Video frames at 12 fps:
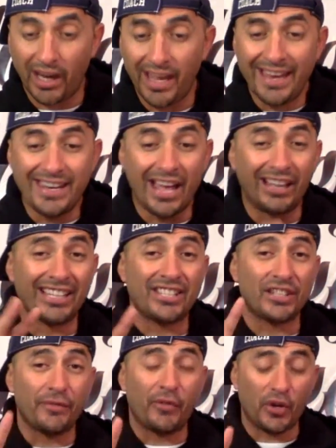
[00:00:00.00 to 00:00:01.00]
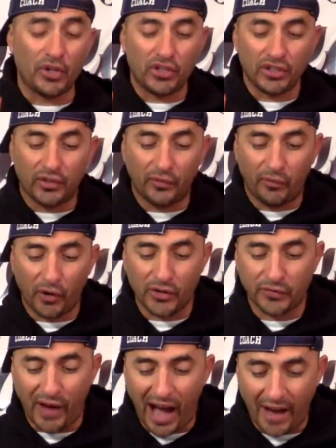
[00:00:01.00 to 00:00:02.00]
Okay, now listen to
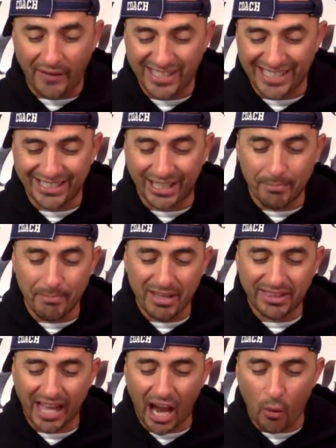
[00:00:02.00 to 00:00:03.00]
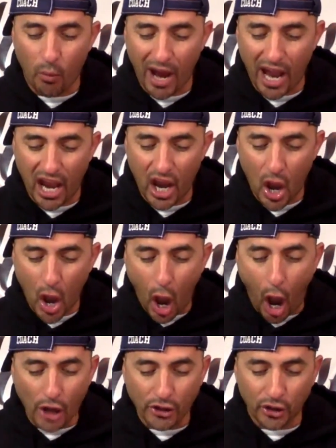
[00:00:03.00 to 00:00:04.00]
verse 5. It says, commit thy
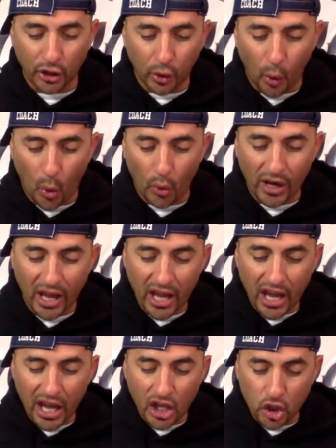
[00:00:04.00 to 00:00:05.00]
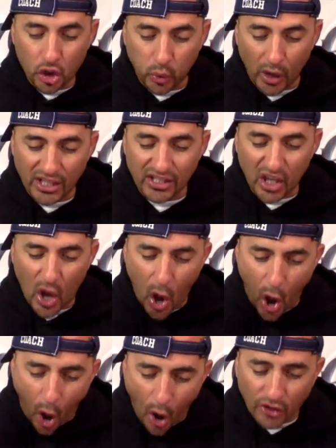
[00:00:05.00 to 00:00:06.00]
way unto the Lord,
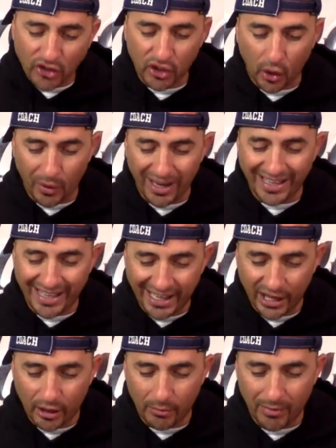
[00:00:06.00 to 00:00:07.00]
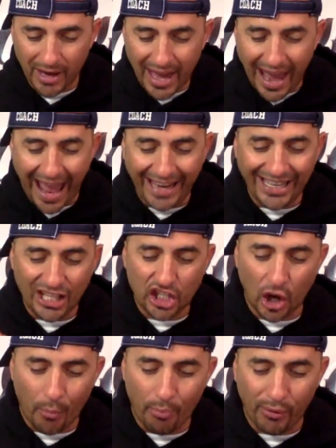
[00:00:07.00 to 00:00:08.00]
trust also in him, and
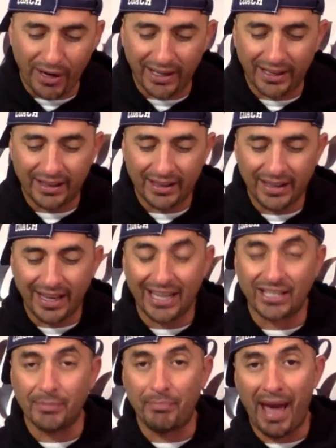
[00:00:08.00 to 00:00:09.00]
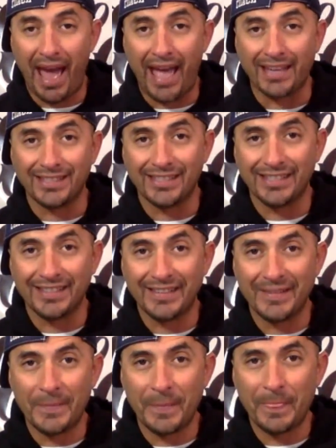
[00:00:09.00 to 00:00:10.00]
he shall bring it to pass.